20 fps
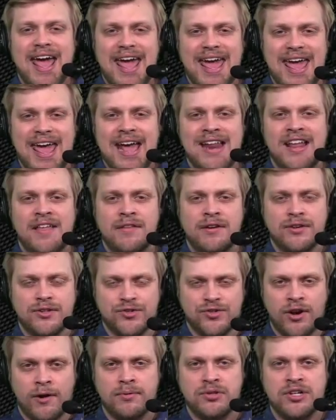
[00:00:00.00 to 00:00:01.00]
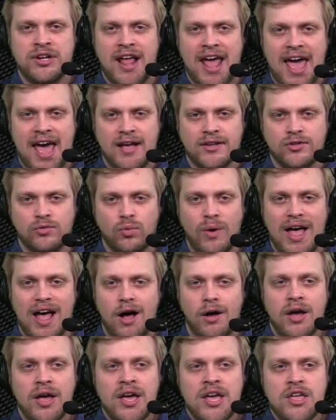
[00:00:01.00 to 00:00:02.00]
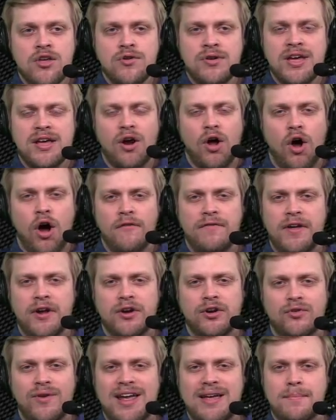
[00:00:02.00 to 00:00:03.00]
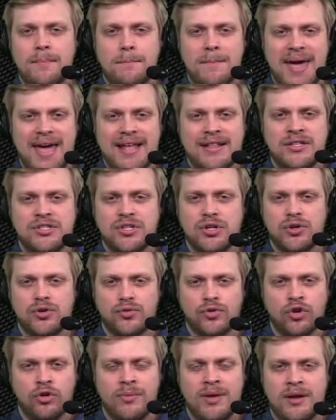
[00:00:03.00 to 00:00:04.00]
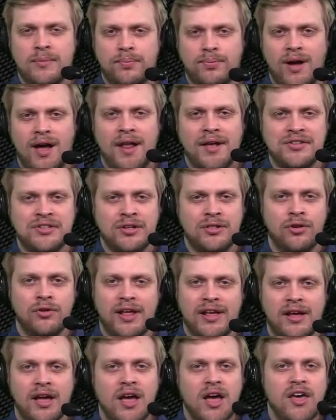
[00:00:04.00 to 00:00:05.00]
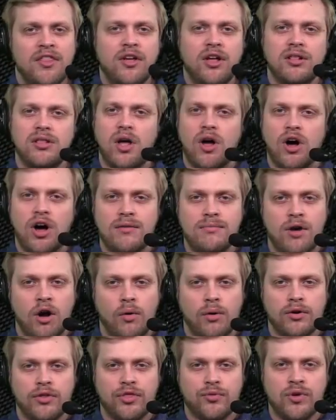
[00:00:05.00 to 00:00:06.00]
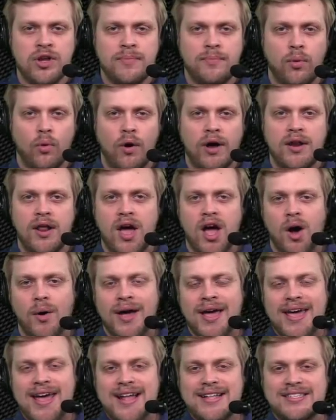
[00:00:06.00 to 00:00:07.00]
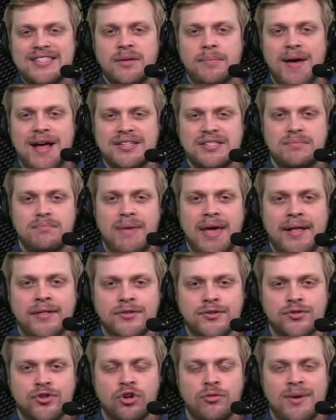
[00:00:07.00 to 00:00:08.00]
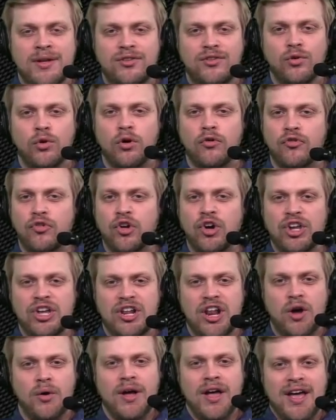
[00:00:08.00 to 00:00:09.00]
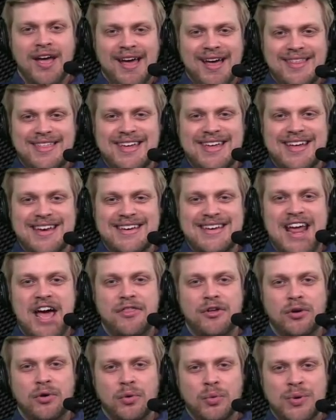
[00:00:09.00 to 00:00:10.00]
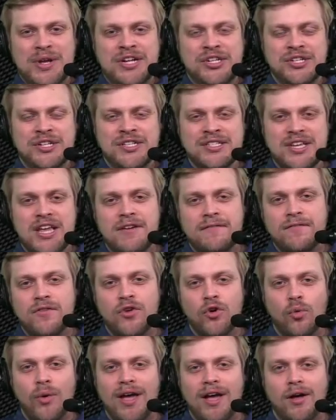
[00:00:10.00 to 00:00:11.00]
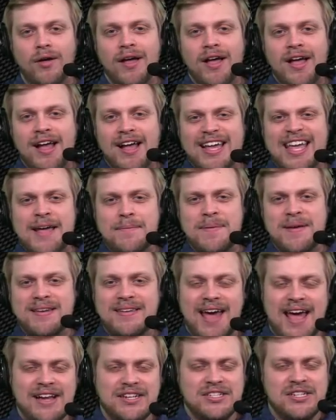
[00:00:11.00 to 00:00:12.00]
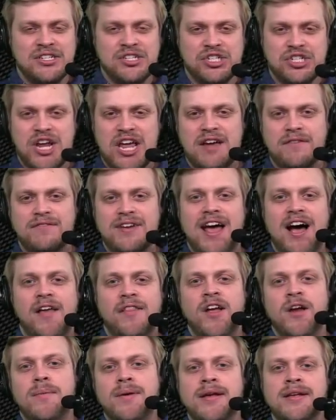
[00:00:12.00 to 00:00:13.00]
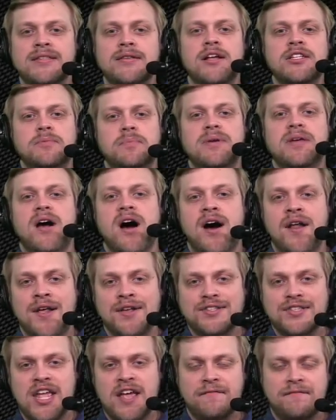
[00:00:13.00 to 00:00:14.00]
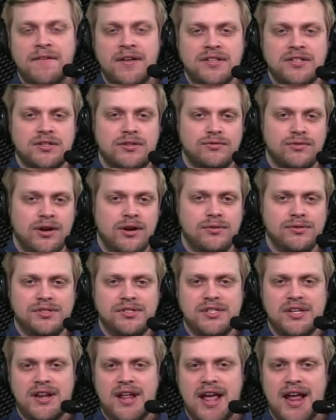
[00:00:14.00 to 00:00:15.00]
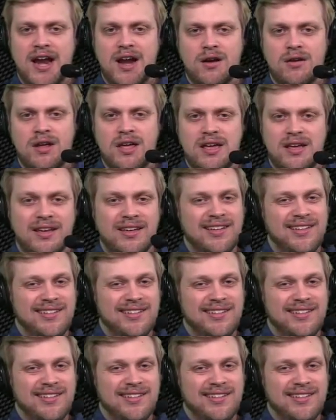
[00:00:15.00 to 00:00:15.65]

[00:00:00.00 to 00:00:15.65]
and in the description as well. You can get all of their great men's grooming products, including the Lawnmower 3.0. It's the best men's grooming tool for, you know, the nether regions, if you will. Keep it nice and shaved down there because let's be honest, if it's gross and hairy,